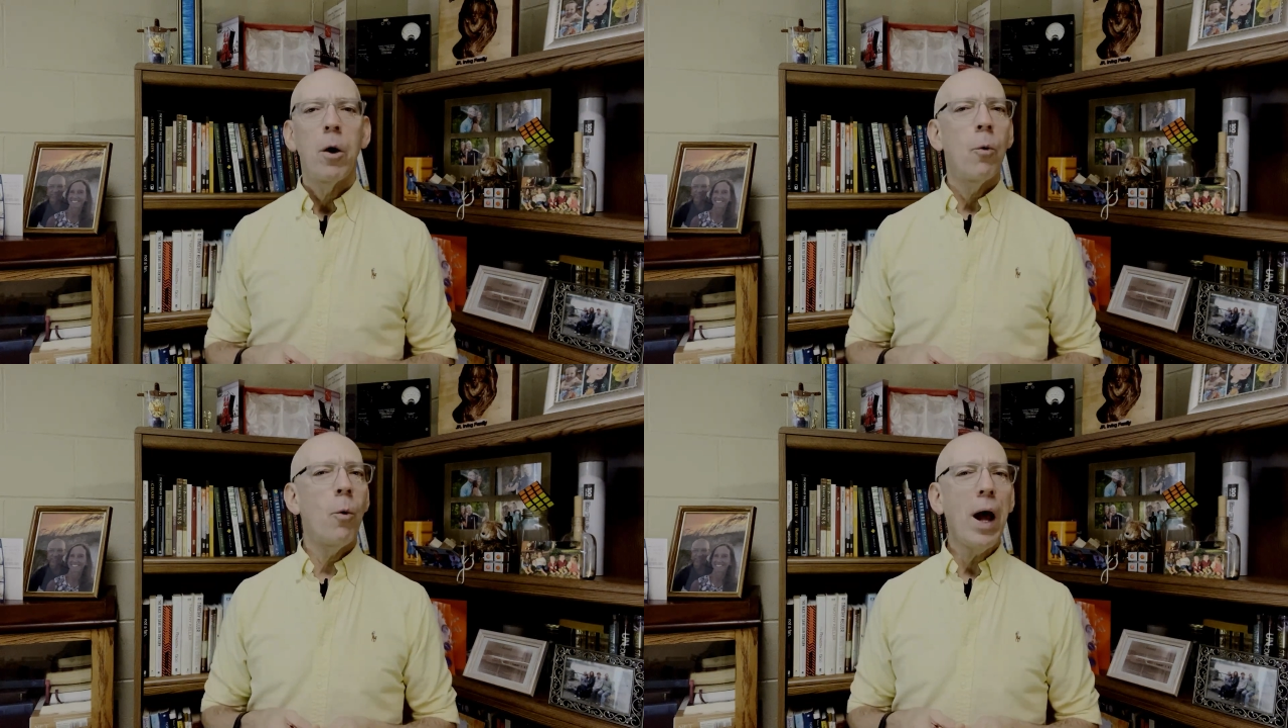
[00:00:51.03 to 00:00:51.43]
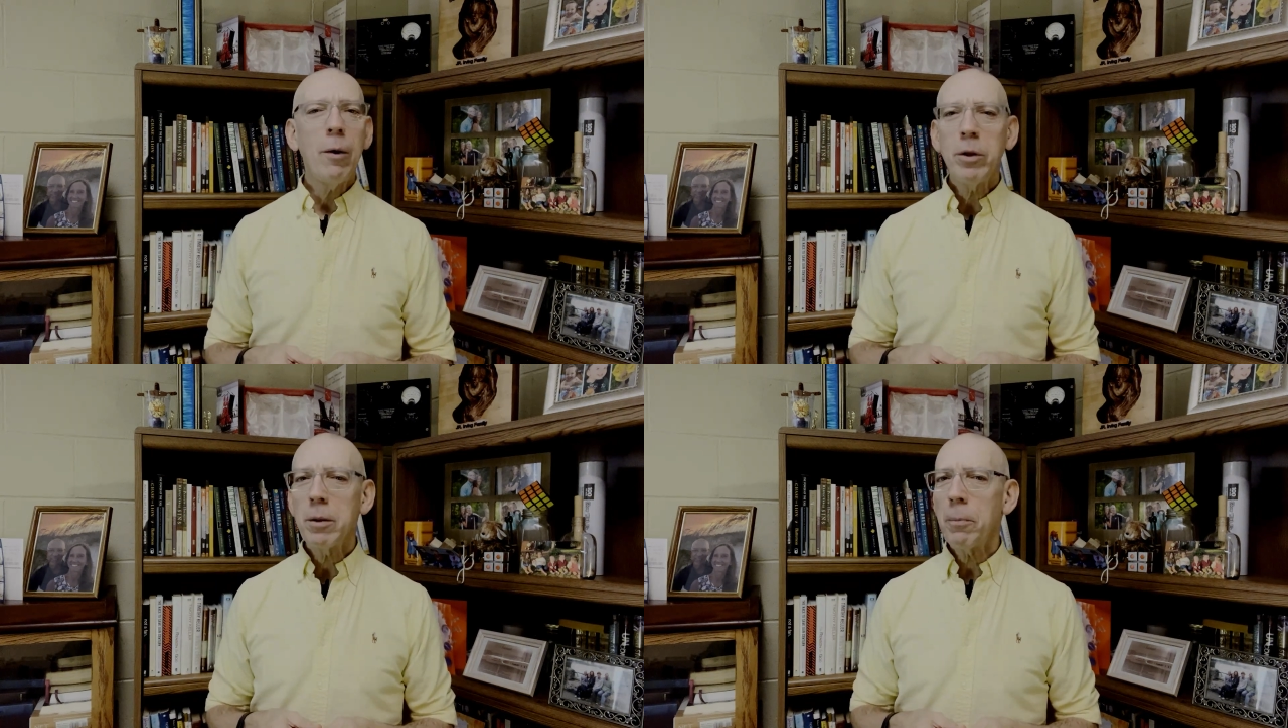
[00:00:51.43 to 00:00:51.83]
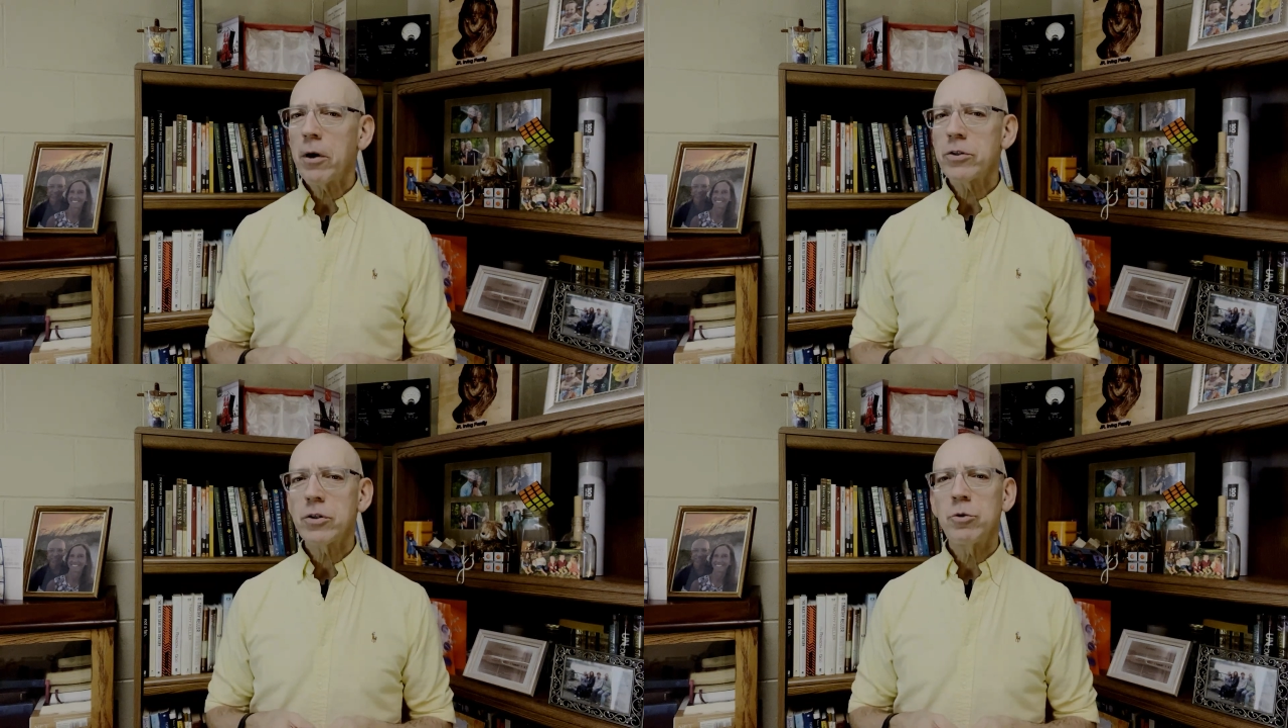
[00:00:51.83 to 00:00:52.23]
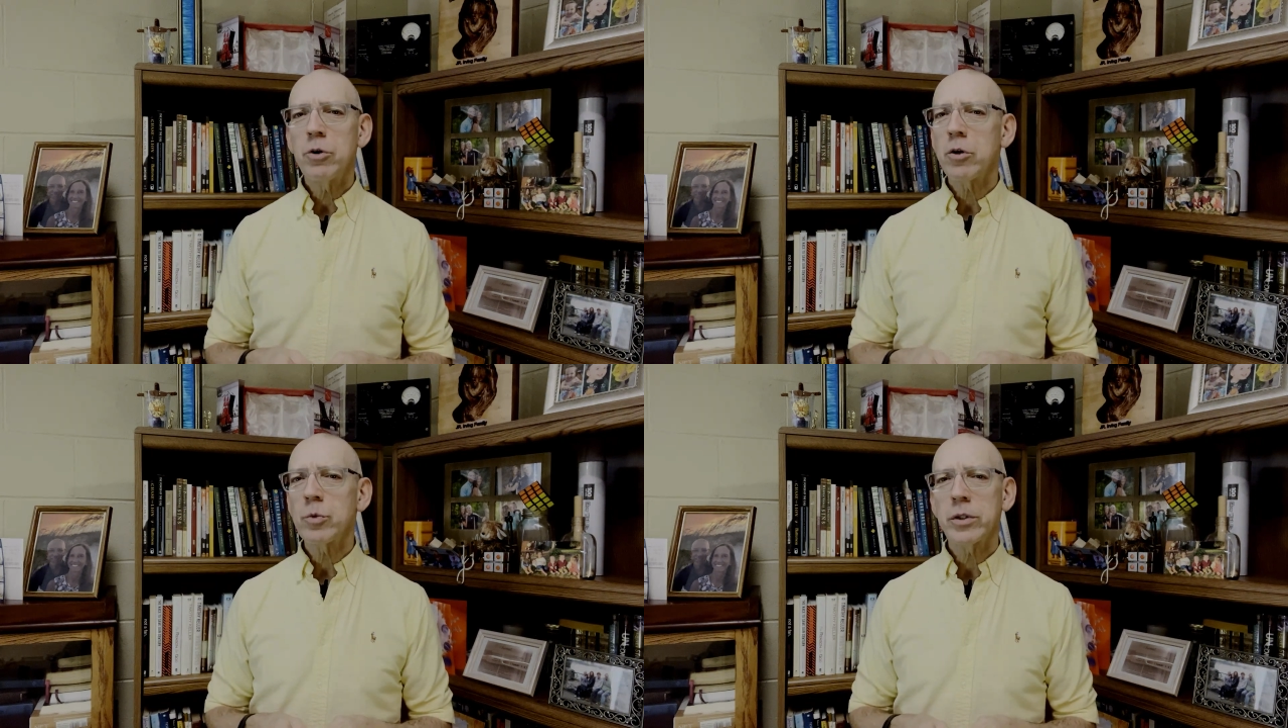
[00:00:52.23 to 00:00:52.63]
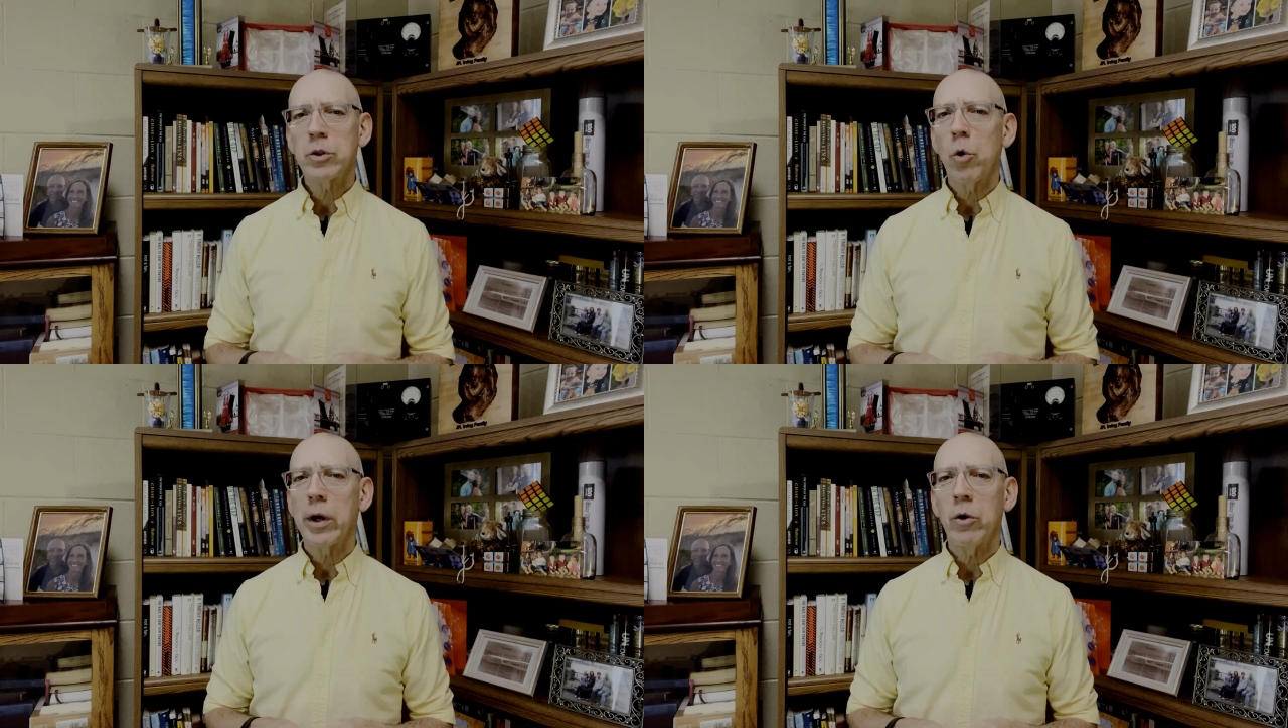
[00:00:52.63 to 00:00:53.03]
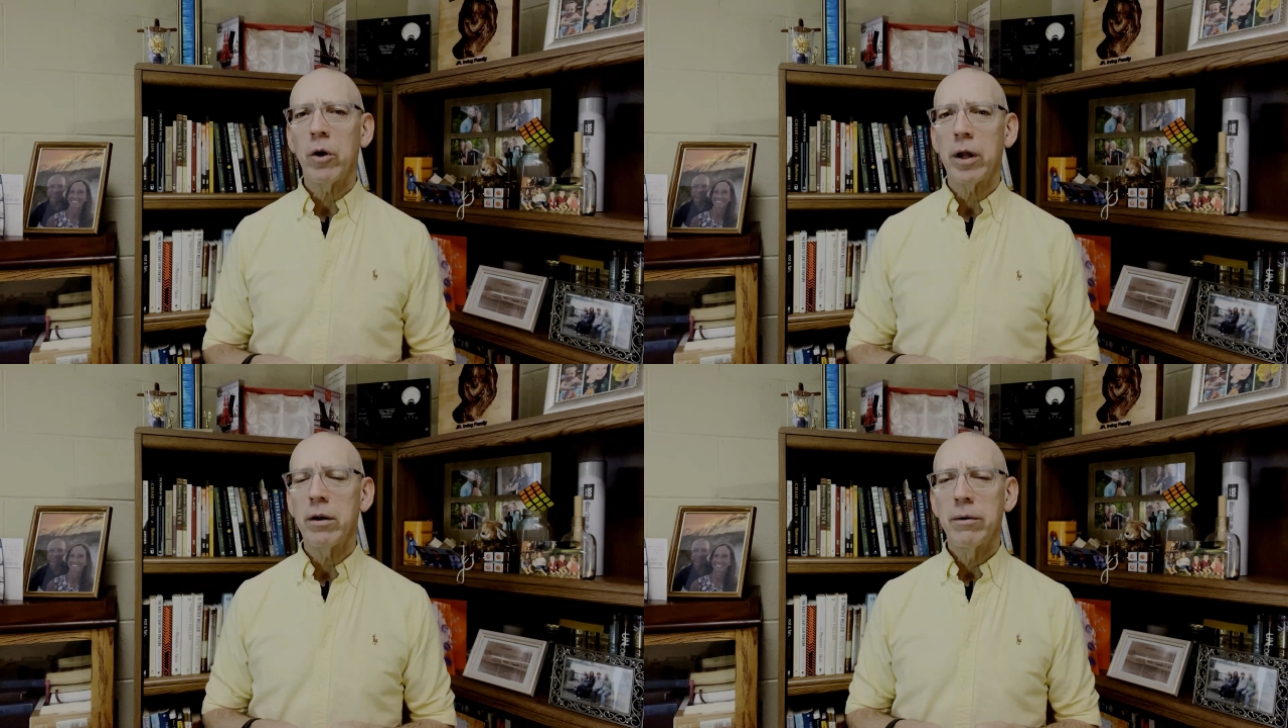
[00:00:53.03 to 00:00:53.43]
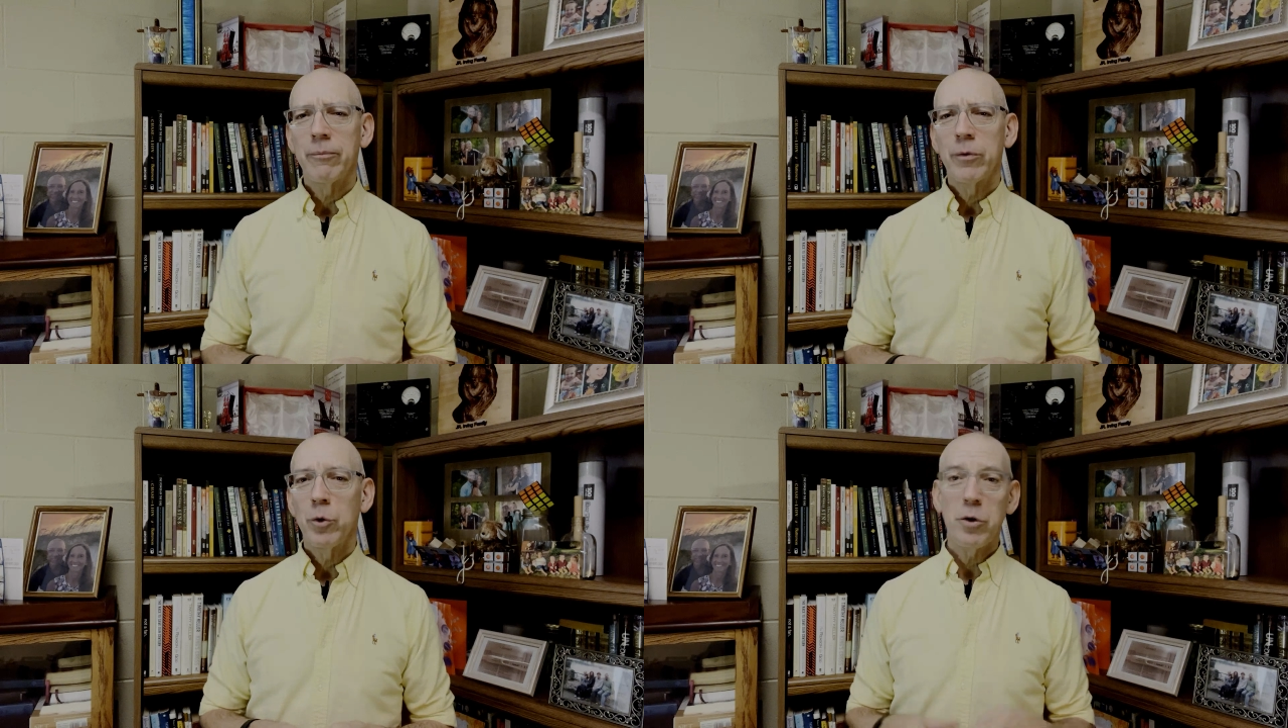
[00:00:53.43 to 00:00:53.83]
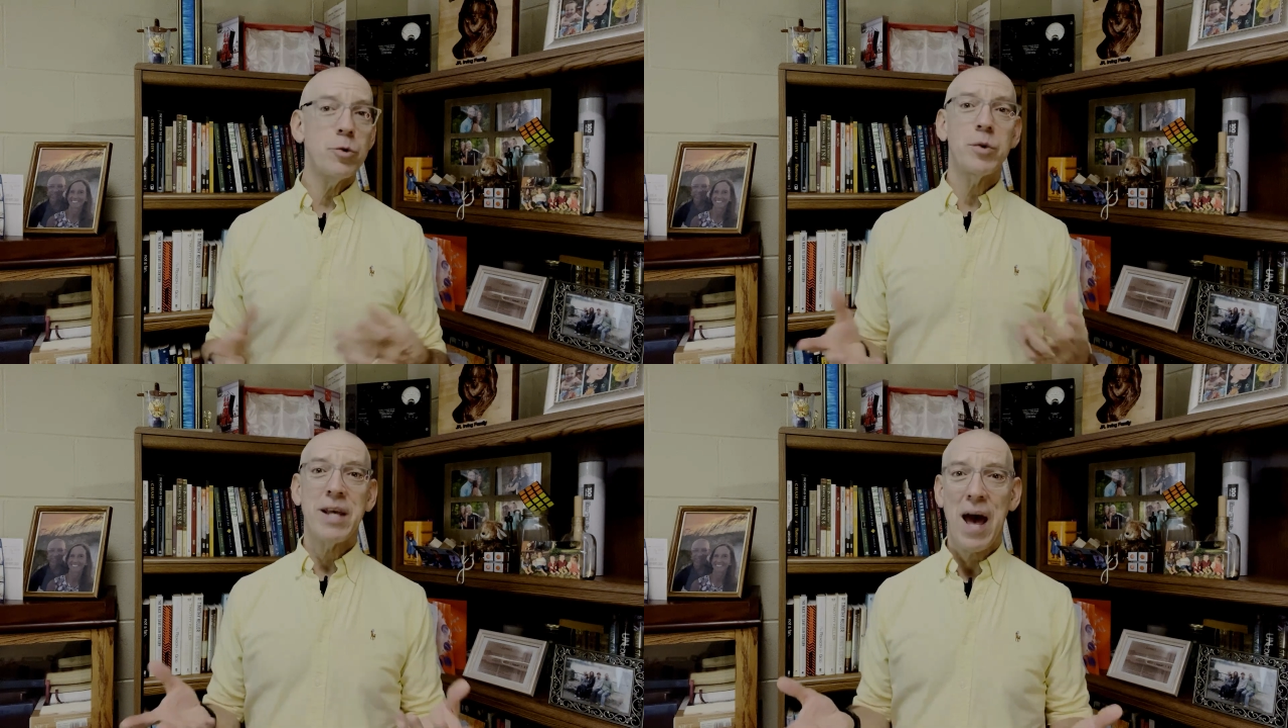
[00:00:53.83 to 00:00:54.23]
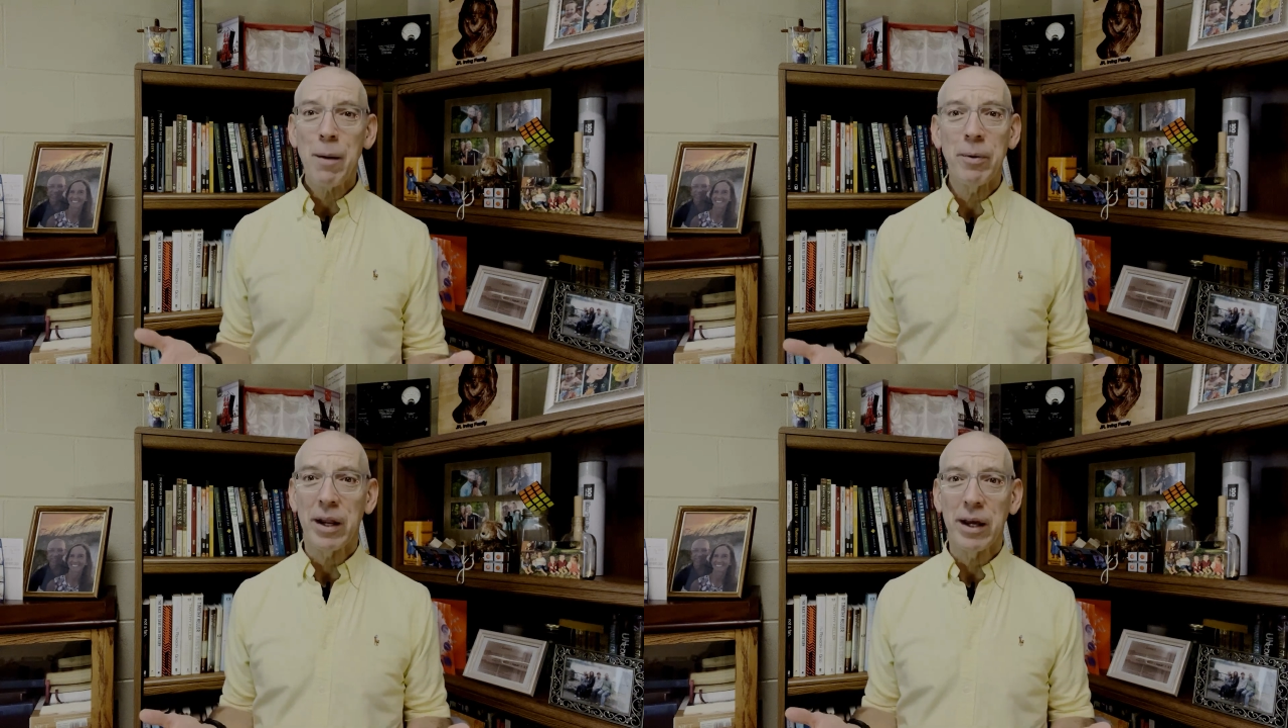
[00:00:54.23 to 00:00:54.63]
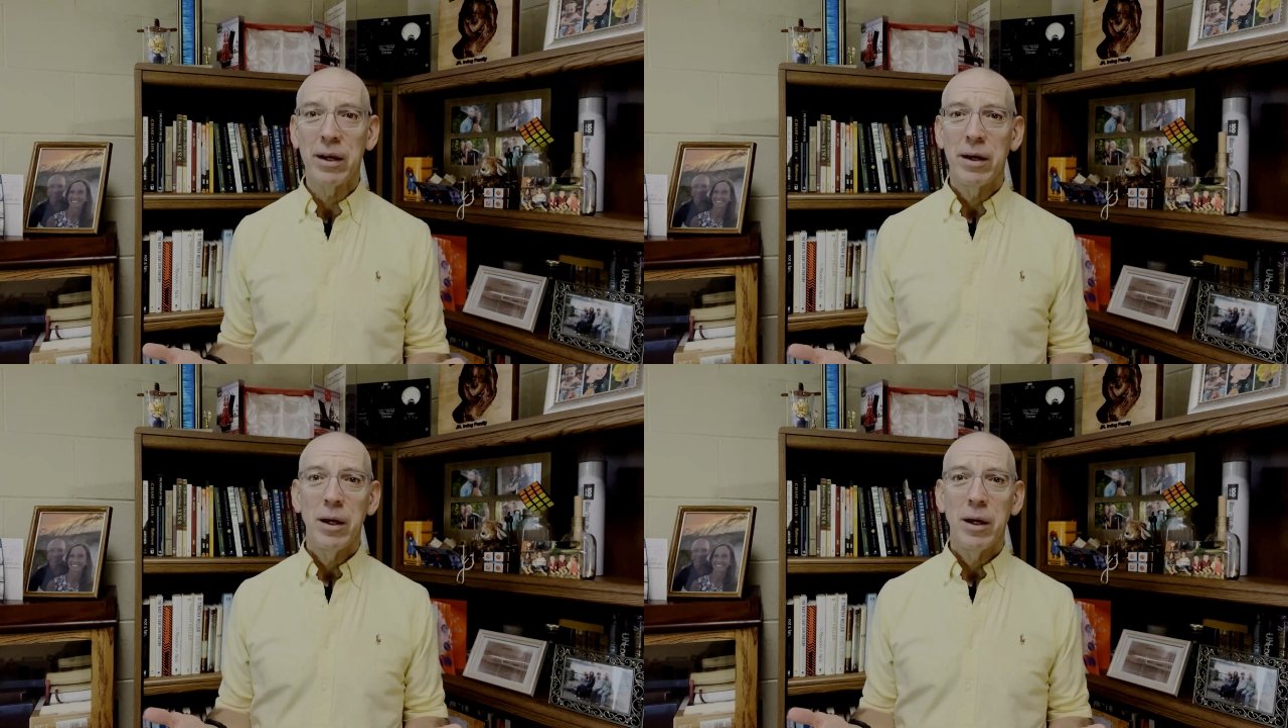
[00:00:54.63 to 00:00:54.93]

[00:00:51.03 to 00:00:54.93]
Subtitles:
Why would the person who knows what's going on, who knows what's happening,